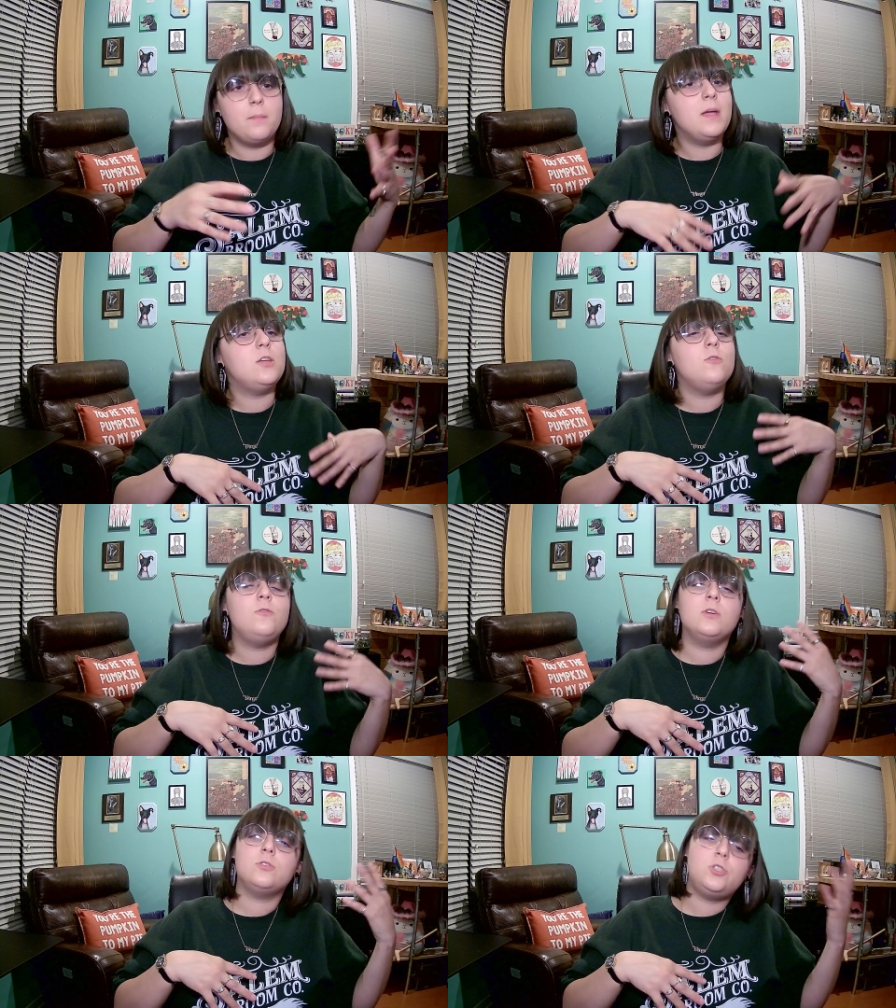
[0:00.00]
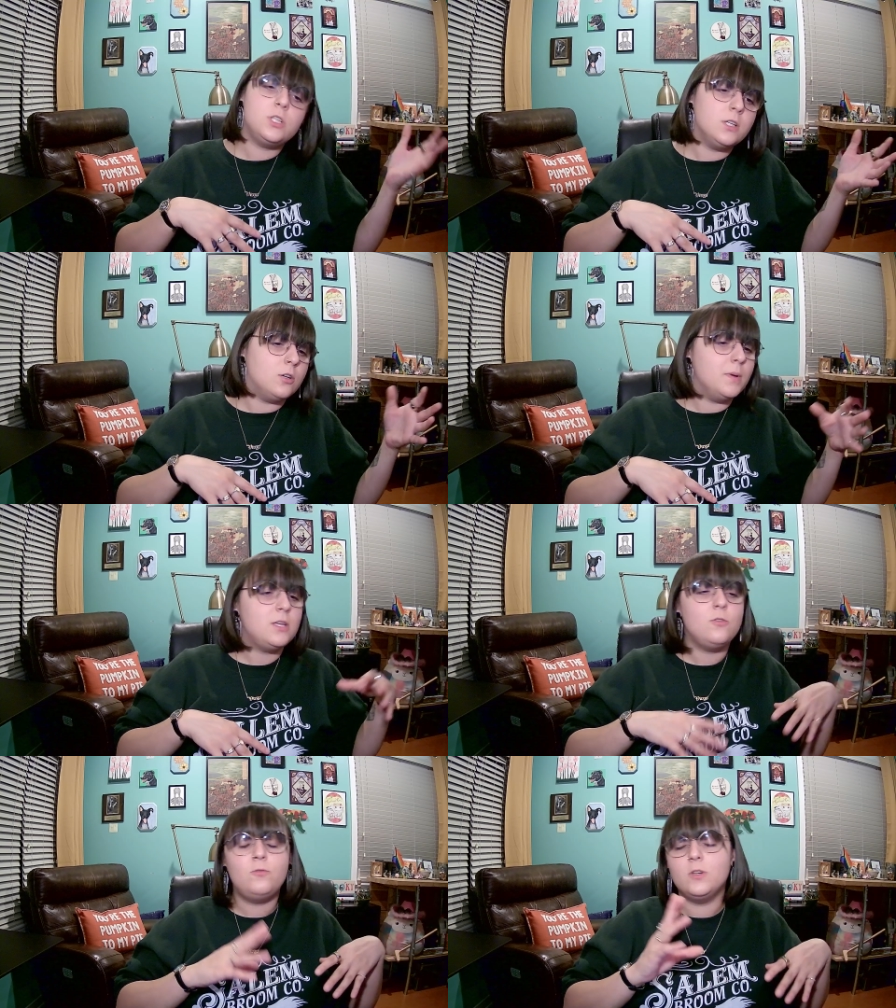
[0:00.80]
Make you feel chill,
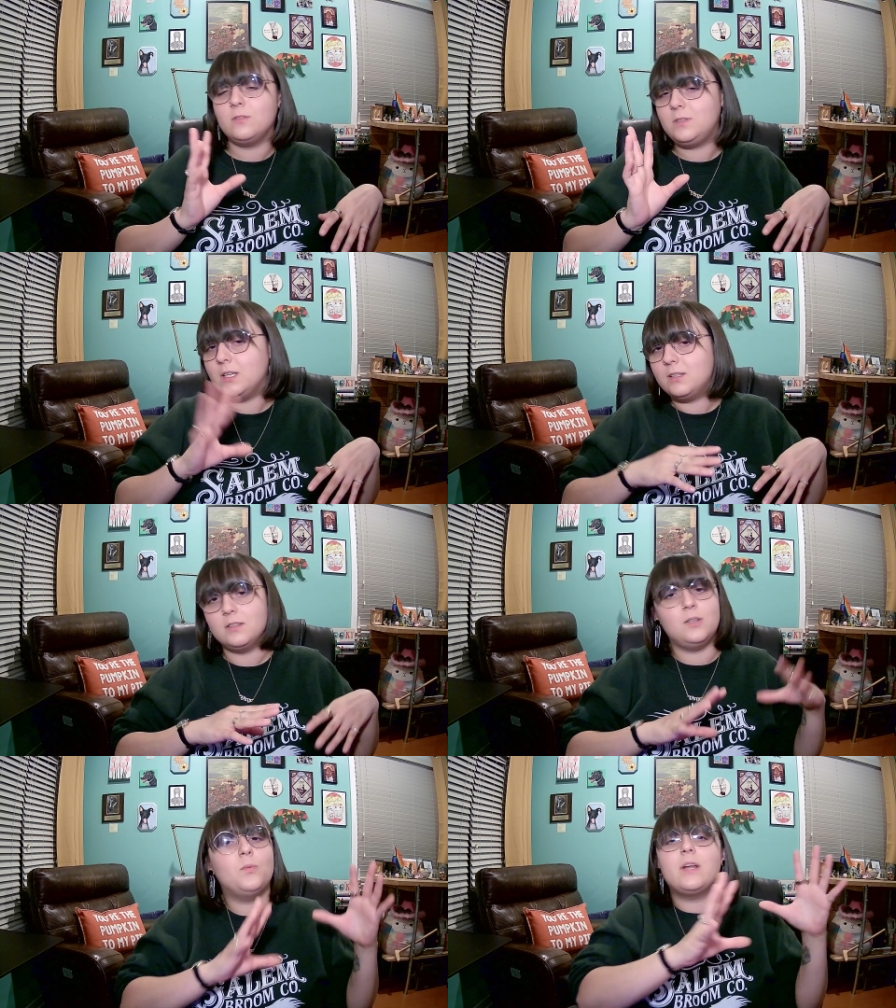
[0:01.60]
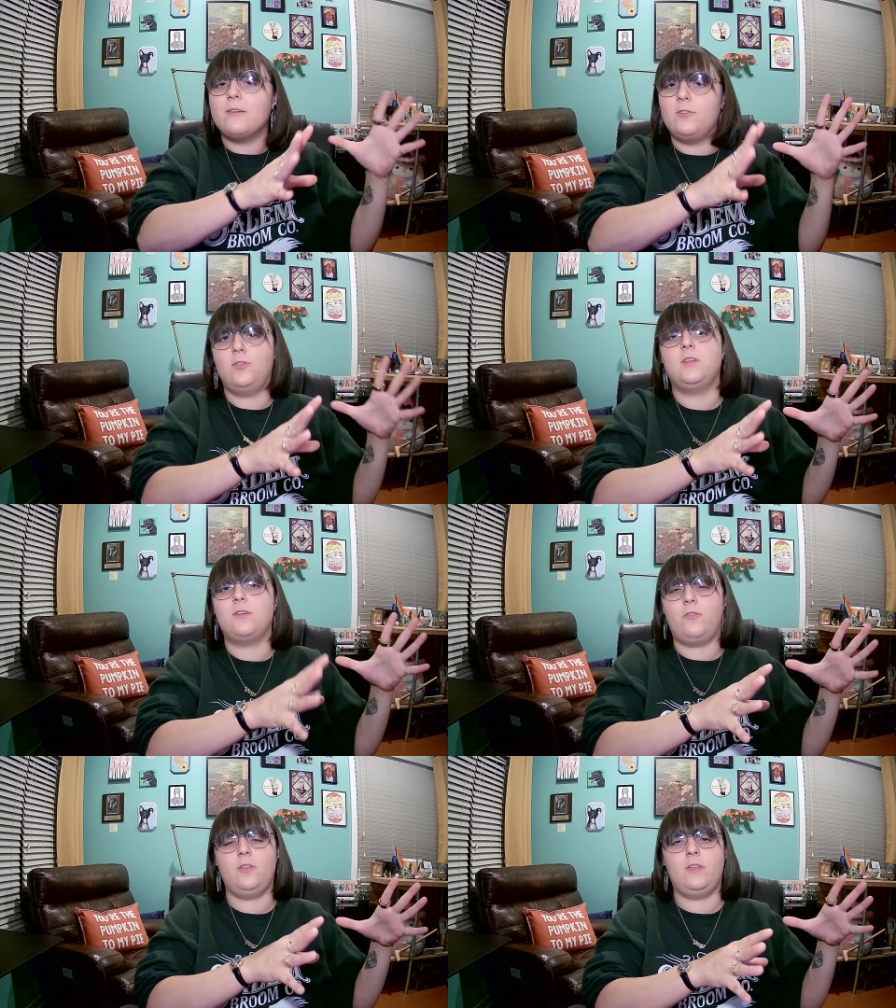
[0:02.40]
make you feel giggly, whatever the
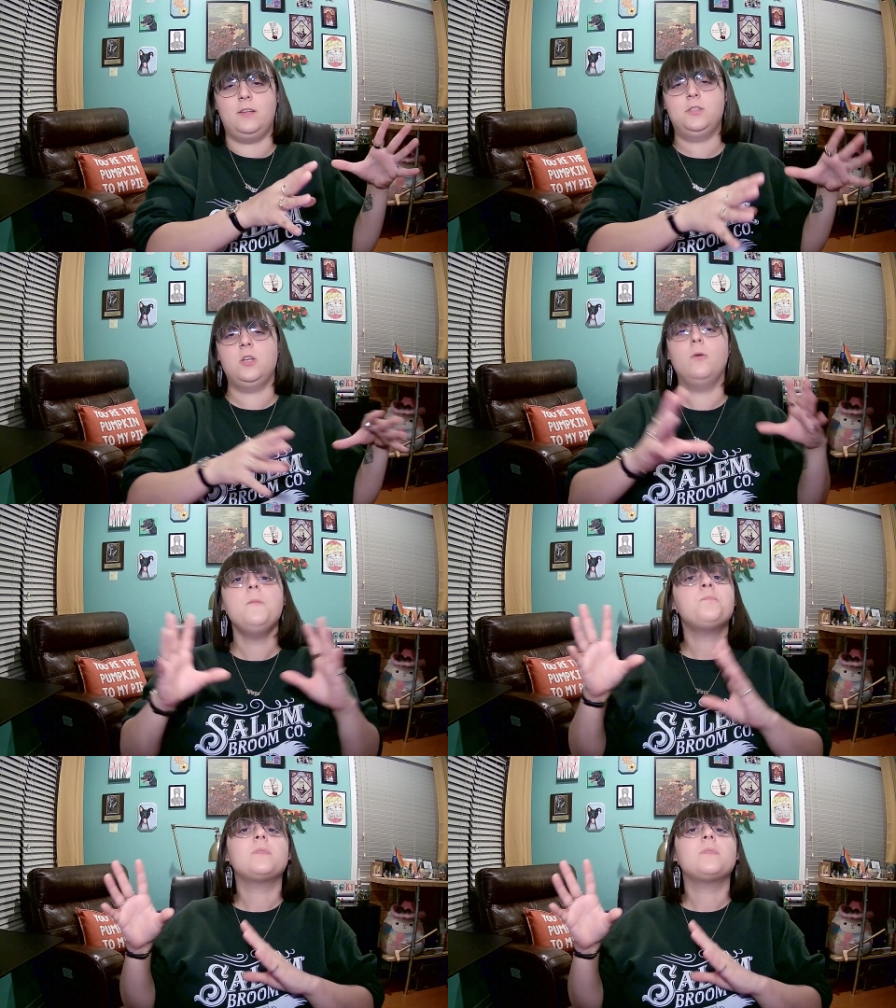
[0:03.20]
different things do.